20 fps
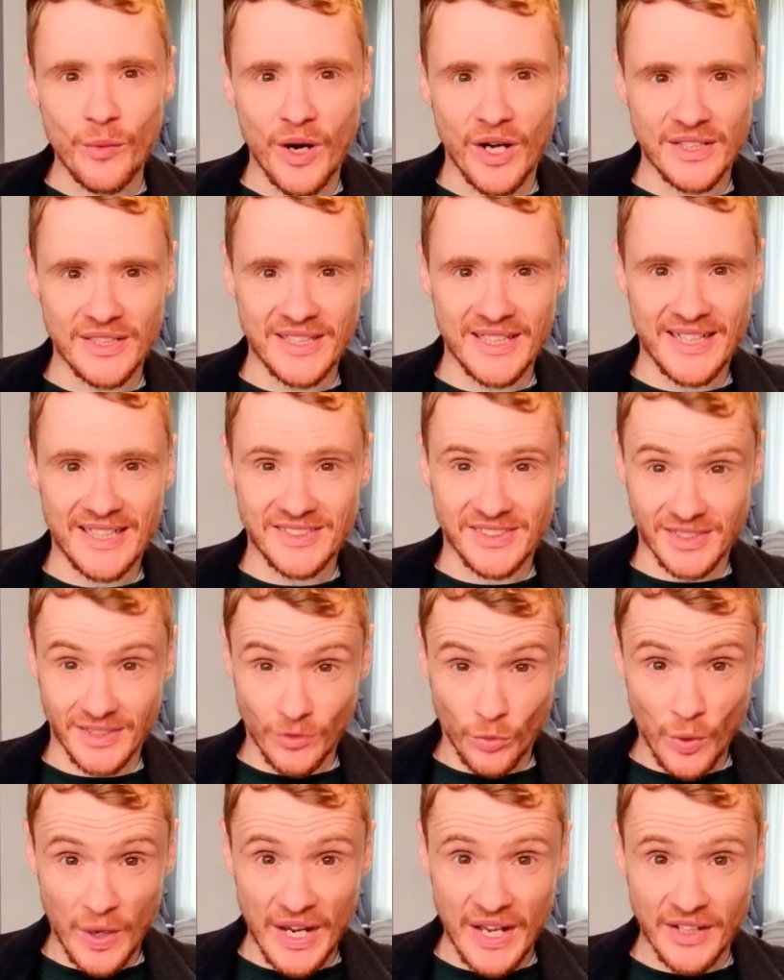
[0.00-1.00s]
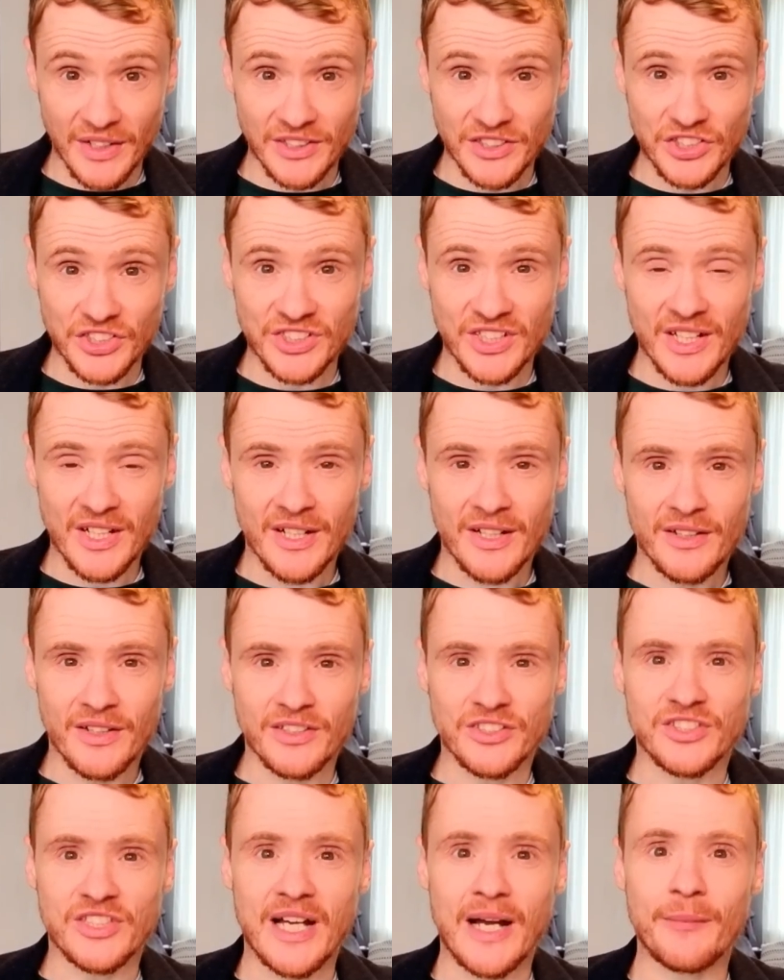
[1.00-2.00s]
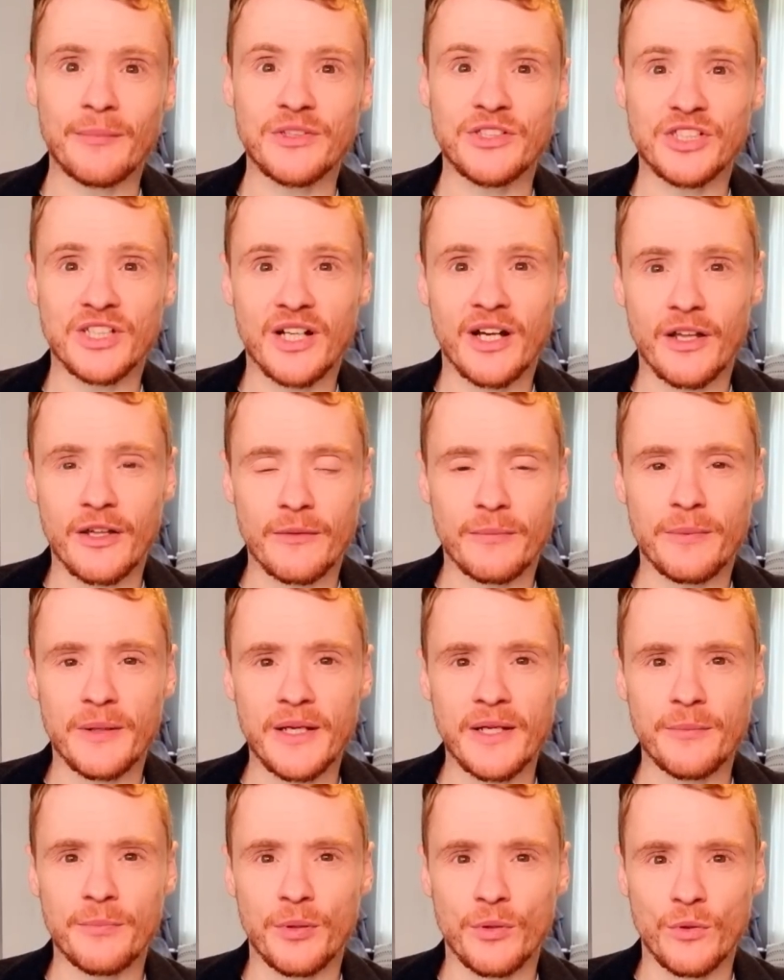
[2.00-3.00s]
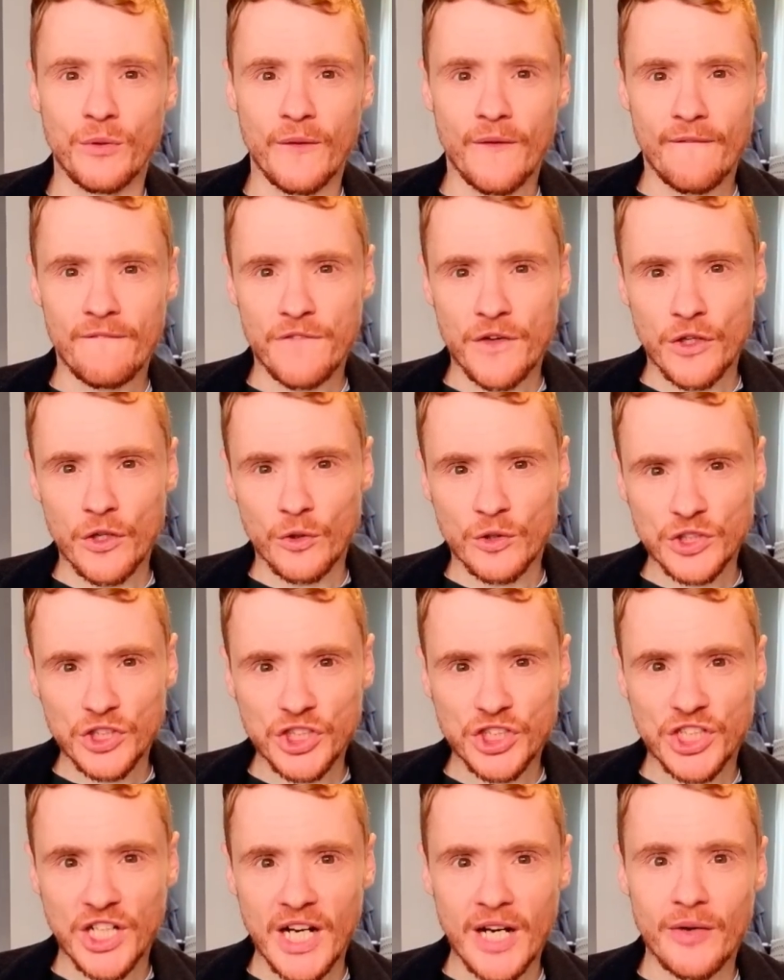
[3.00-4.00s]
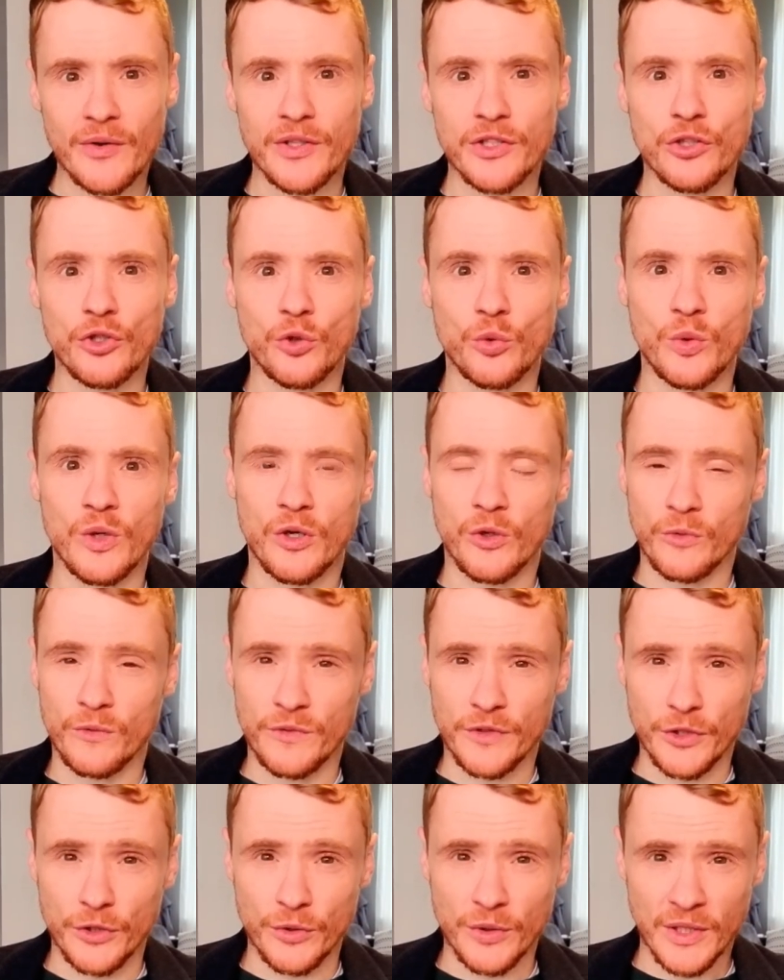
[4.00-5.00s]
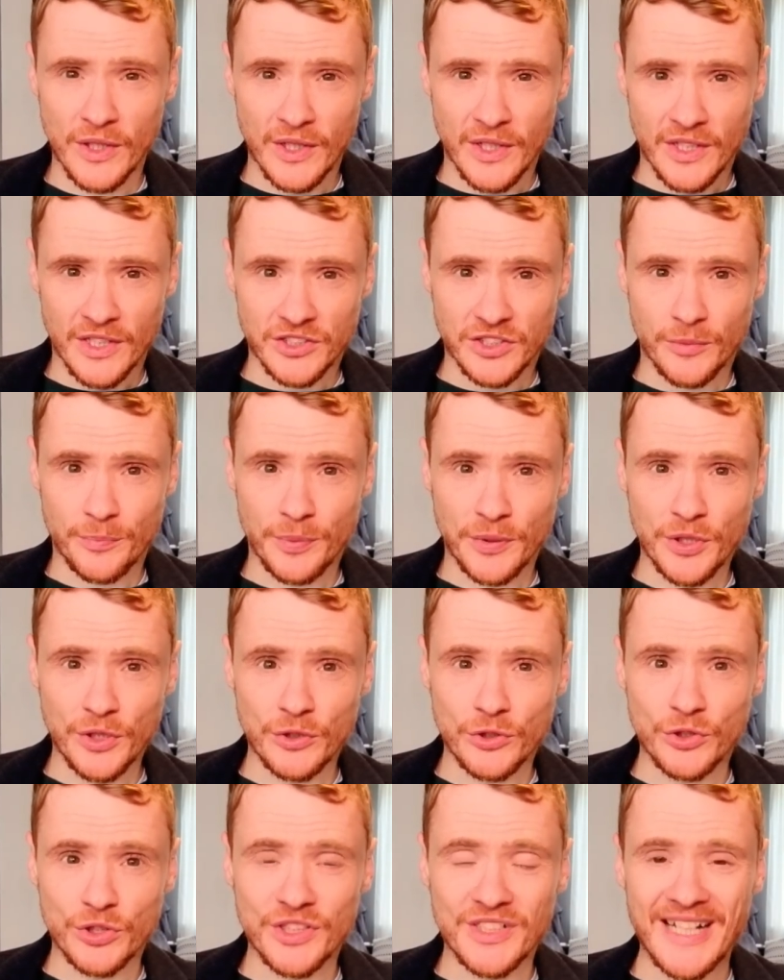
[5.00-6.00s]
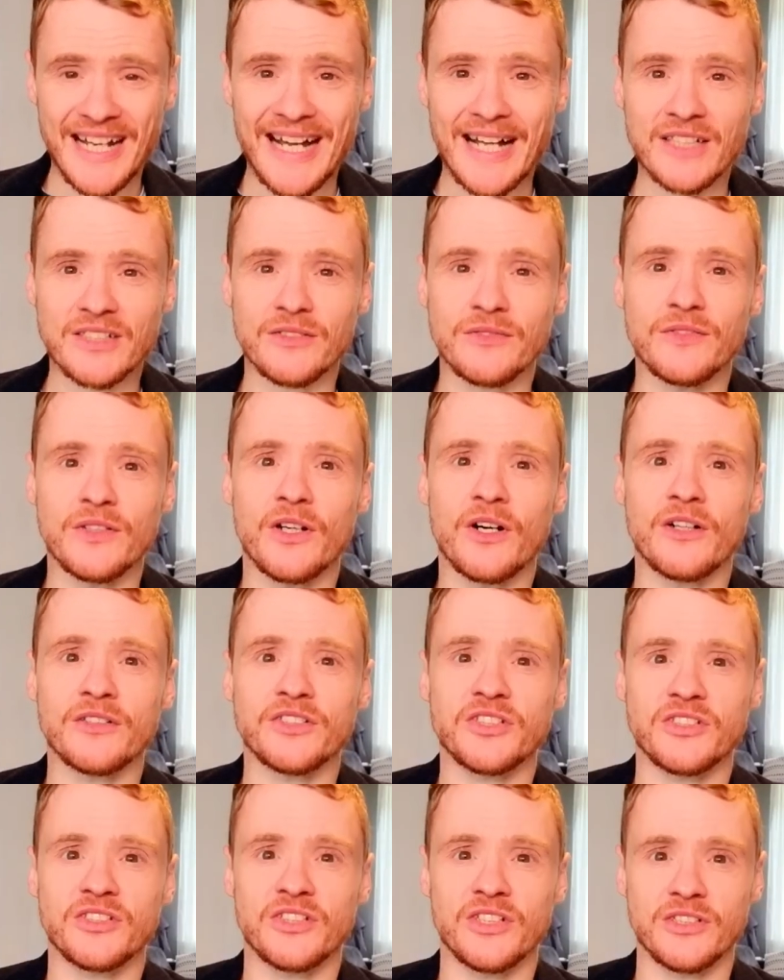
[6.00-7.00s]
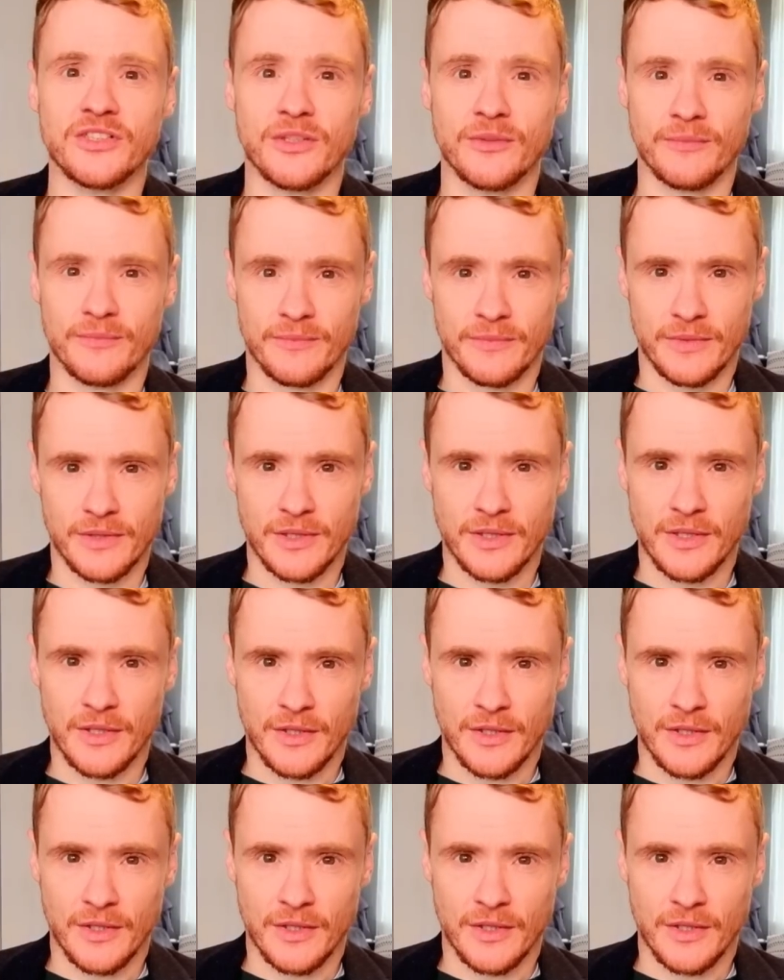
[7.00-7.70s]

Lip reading: one, and an awareness that damaging other people for not sharing your worldview is a putrid act of narcissism.